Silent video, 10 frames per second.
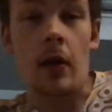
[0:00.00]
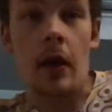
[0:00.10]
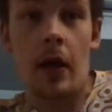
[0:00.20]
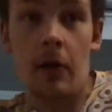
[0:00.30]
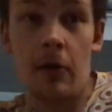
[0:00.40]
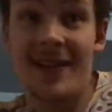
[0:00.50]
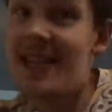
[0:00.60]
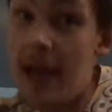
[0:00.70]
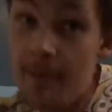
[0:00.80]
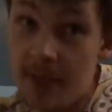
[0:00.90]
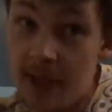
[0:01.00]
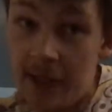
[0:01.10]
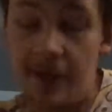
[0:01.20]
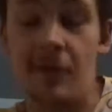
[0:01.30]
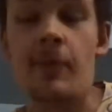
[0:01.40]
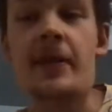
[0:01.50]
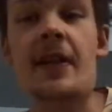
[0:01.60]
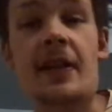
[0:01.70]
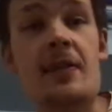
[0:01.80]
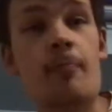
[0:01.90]
or attempting to
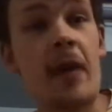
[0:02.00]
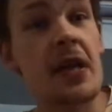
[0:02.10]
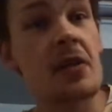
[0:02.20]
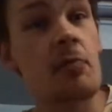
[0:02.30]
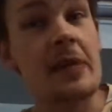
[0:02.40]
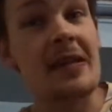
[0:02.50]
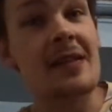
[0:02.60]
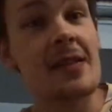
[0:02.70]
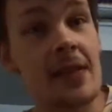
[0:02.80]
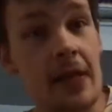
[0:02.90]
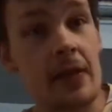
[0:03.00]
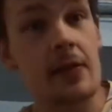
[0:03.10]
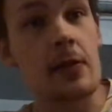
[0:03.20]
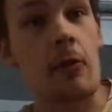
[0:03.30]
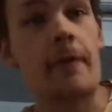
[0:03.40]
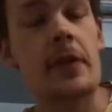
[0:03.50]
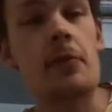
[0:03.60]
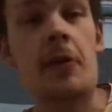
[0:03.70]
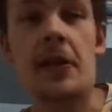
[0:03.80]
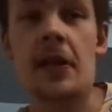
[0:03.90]
predict match week 6 of the
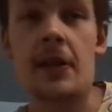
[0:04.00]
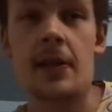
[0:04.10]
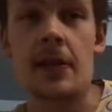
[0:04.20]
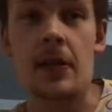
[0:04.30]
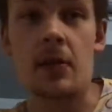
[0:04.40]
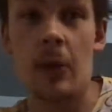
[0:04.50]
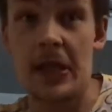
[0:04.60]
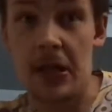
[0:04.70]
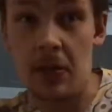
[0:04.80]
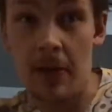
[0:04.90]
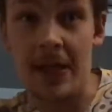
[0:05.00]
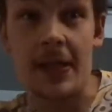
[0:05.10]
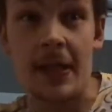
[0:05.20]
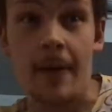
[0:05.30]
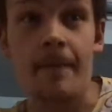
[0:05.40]
2019-2020